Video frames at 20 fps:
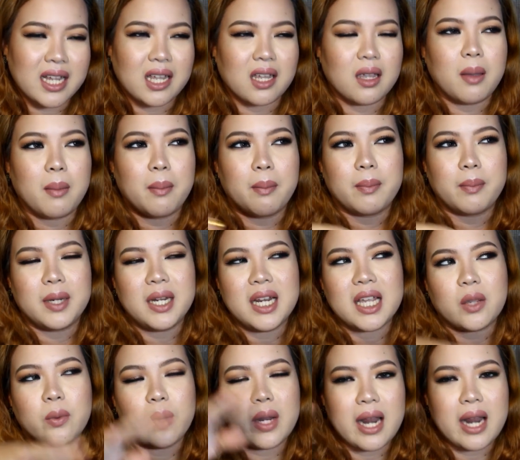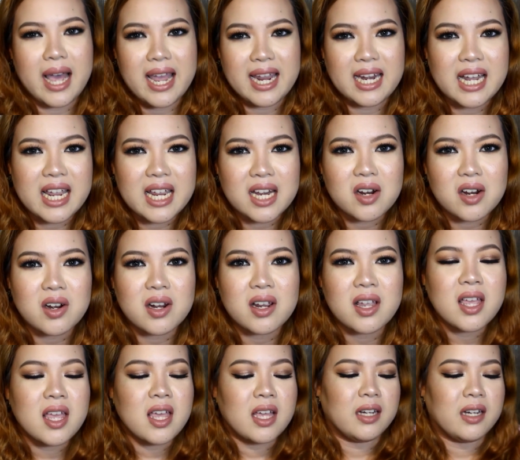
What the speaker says: like liquid eyeliner,